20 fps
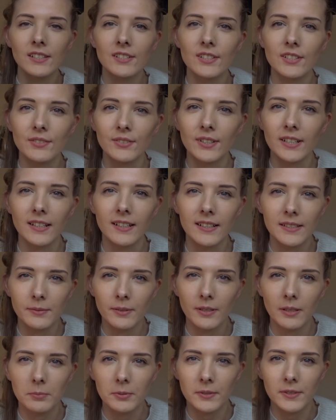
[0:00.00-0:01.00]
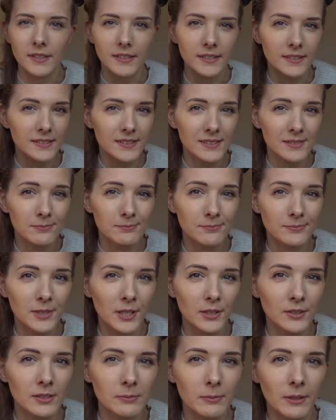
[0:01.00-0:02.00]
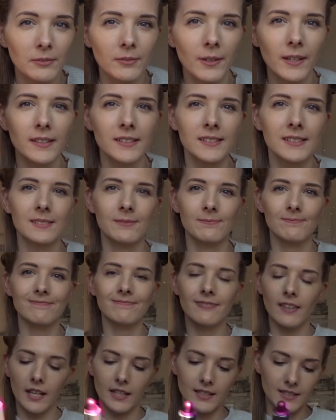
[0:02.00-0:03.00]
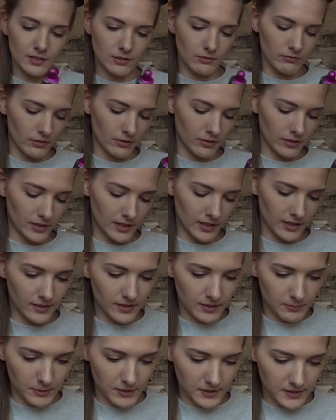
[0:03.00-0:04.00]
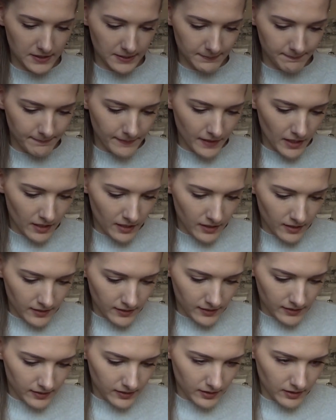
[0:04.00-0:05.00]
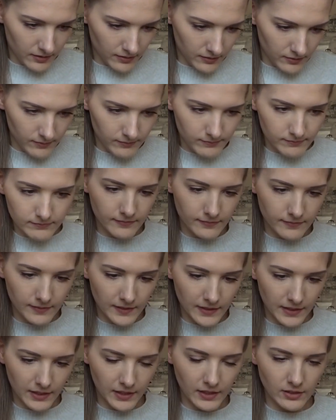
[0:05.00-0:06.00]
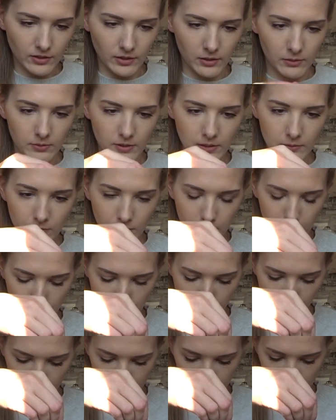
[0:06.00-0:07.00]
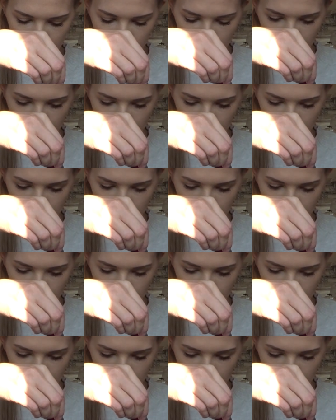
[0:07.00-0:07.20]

Just realised when I put this close to my face, it's the wrong attachment. So, it's actually quite warm, the barrel.